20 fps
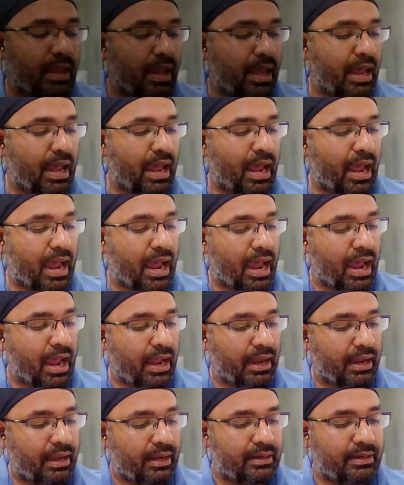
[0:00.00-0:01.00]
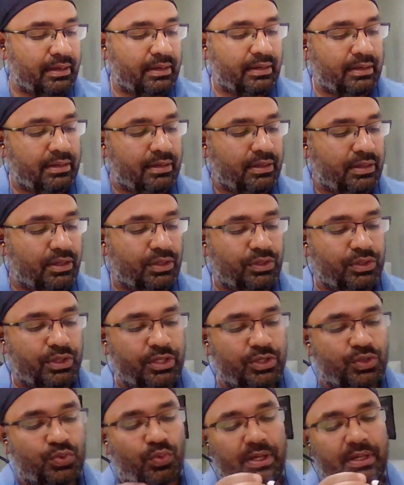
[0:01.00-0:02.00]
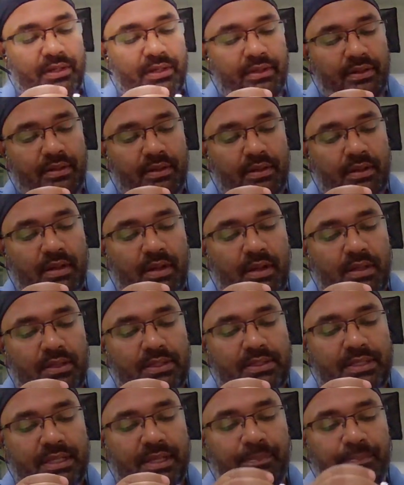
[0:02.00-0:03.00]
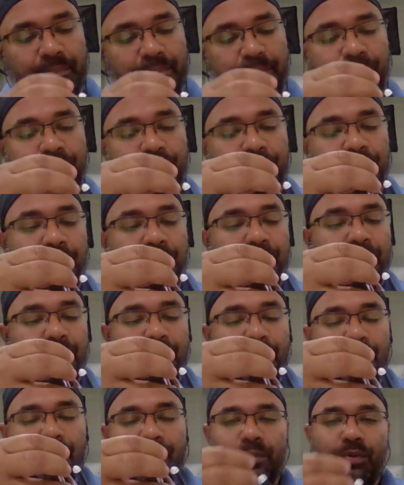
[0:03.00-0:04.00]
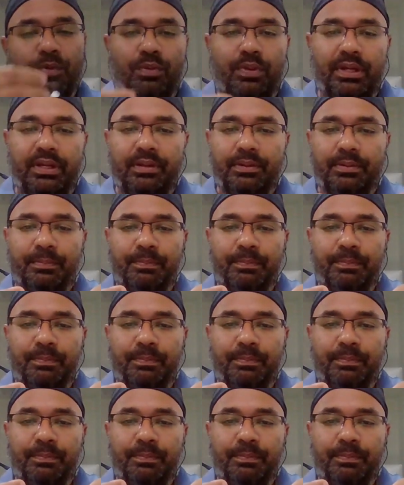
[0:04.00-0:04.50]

and this one are the same, right?